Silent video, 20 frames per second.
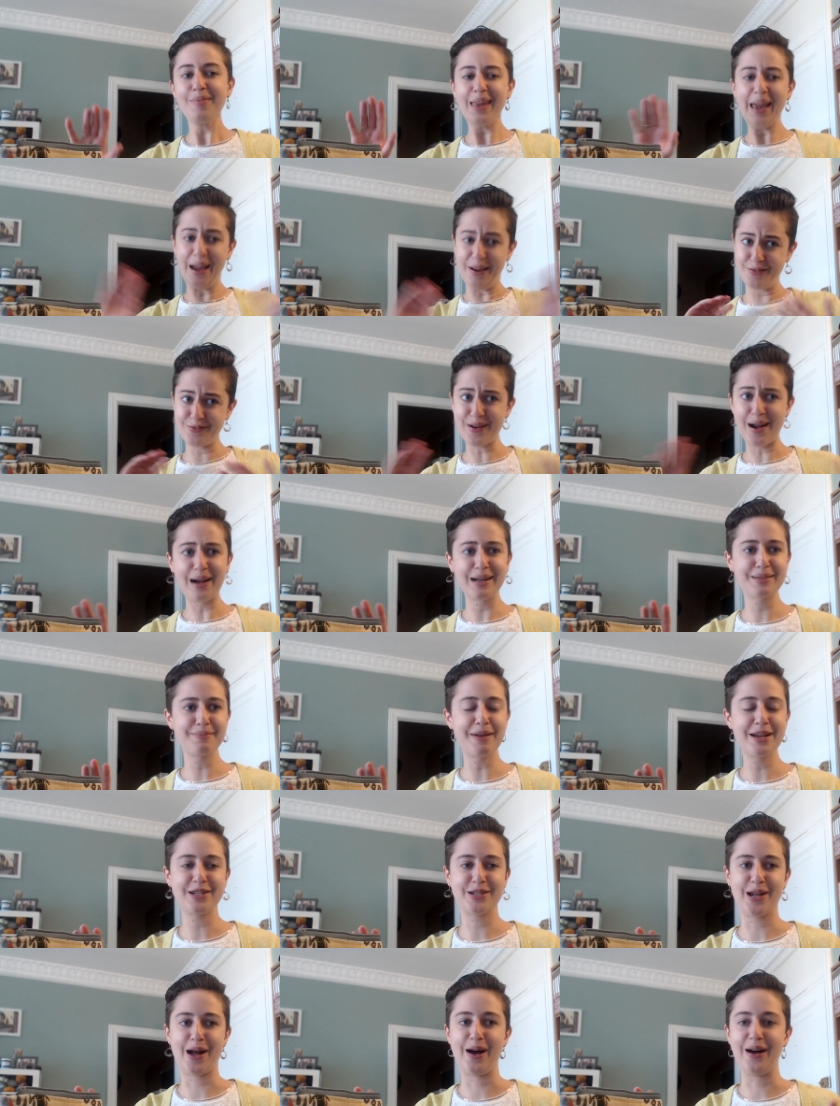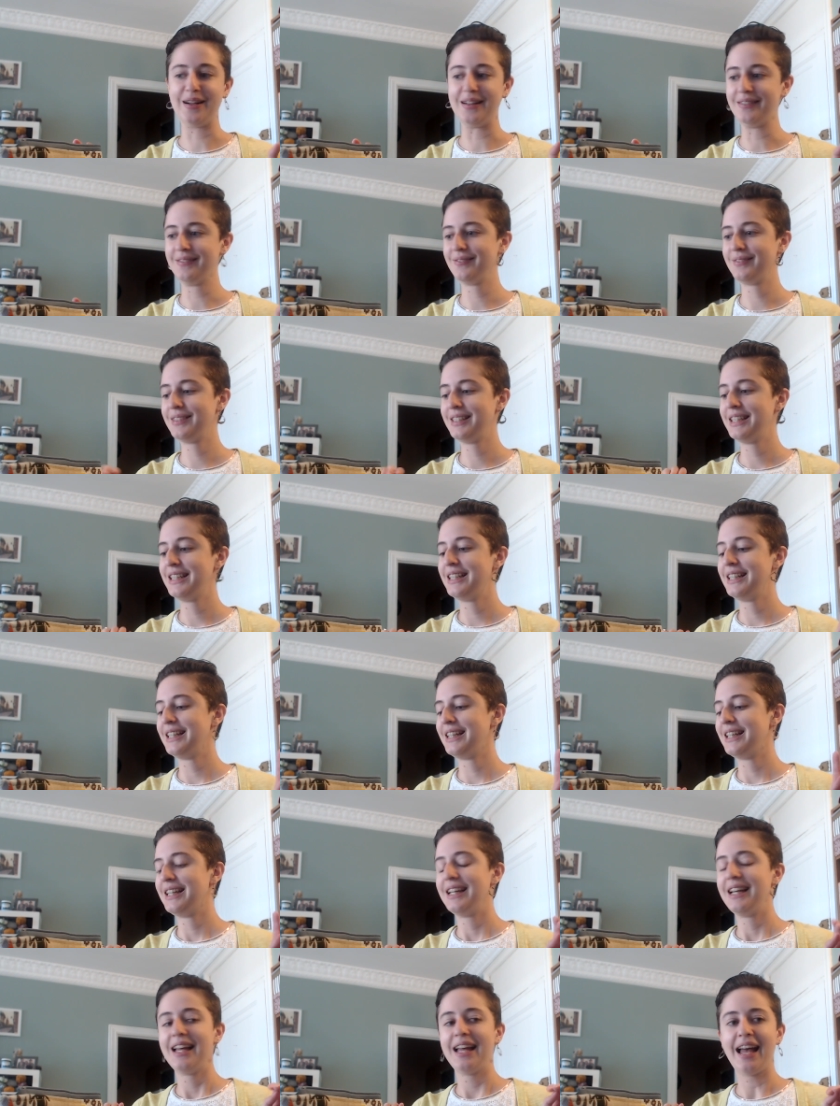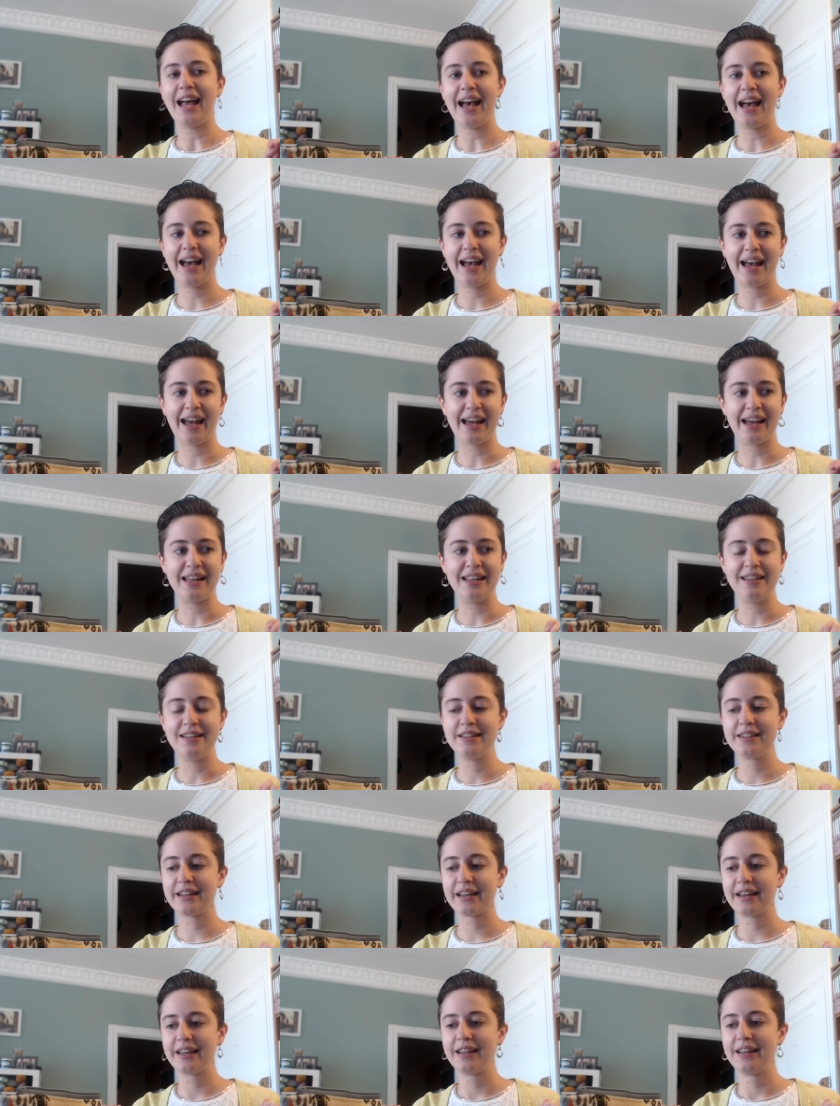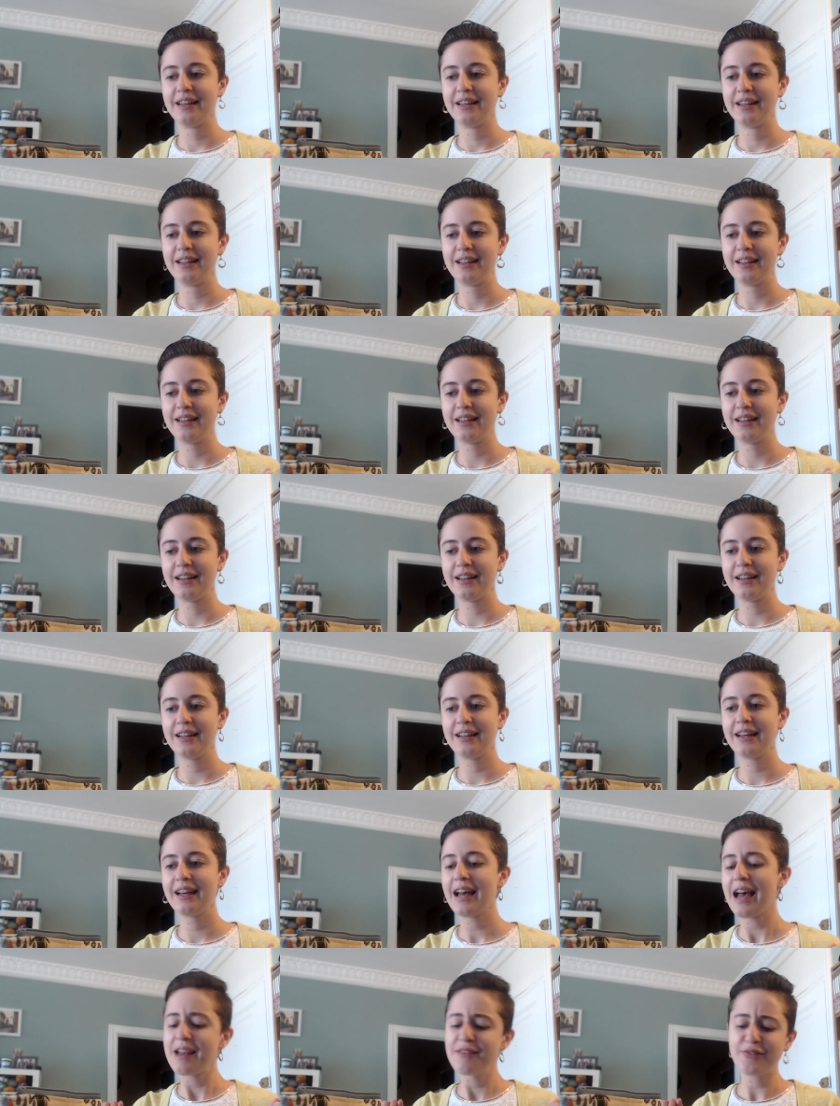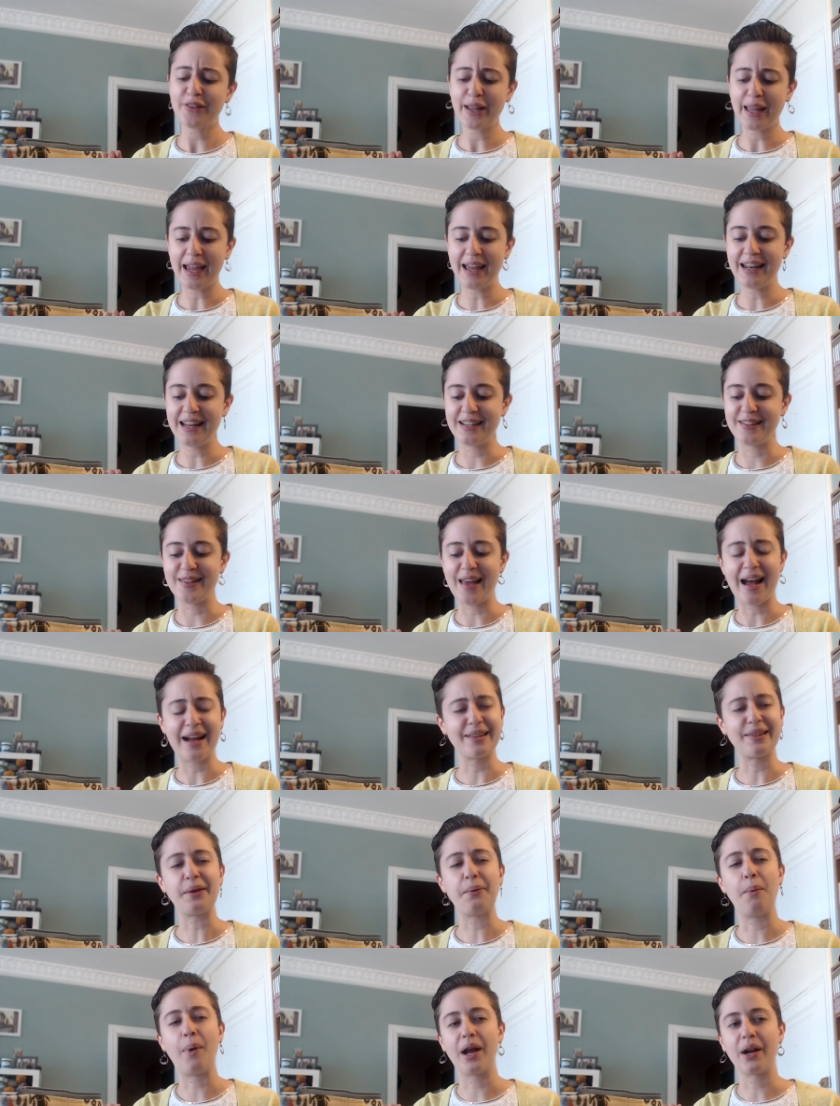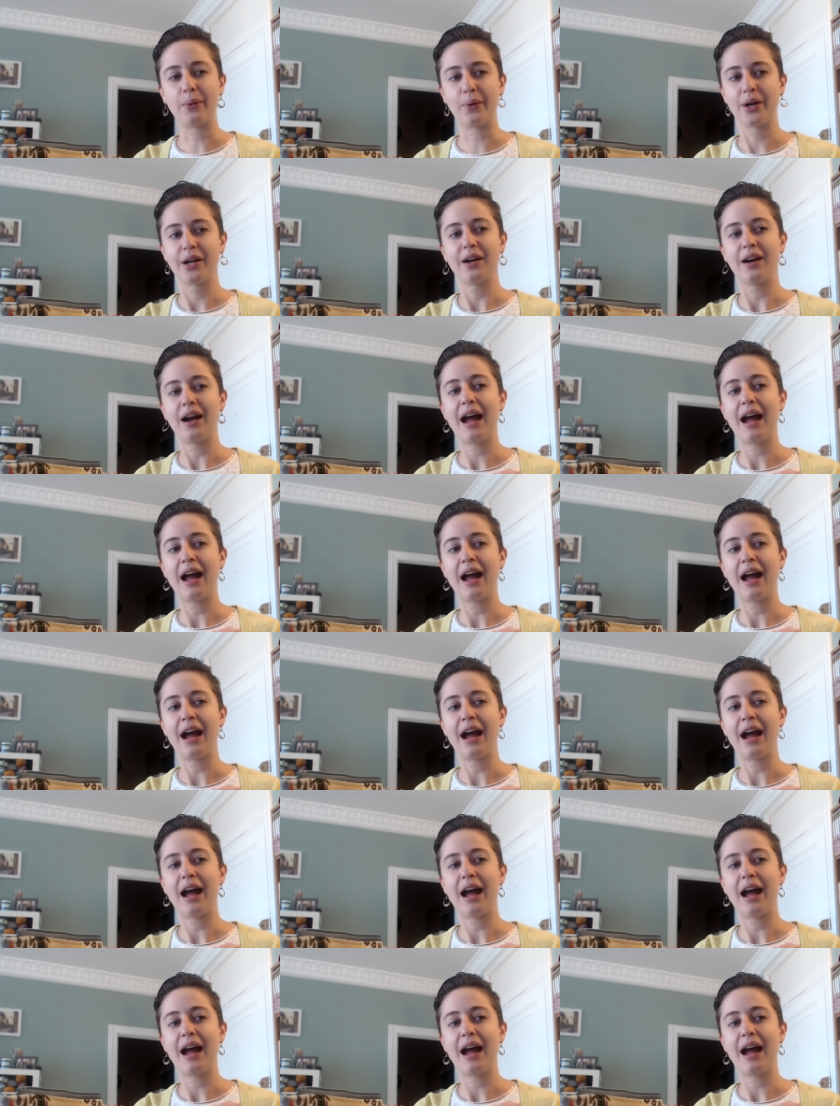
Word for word: I frogged my shawl and I forget exactly what order.